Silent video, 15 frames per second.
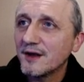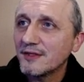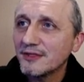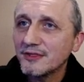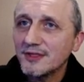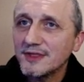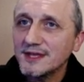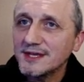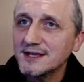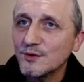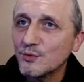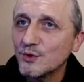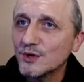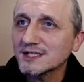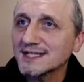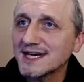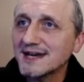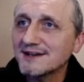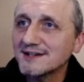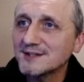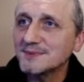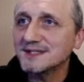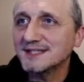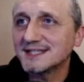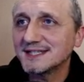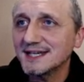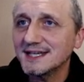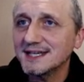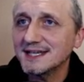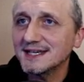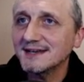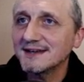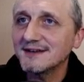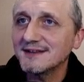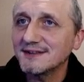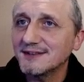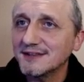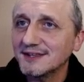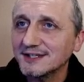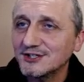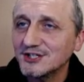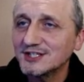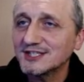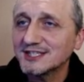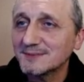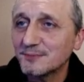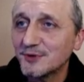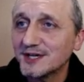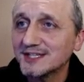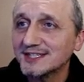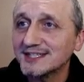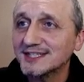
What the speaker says: the Watchtower has been saying that Jesus' presence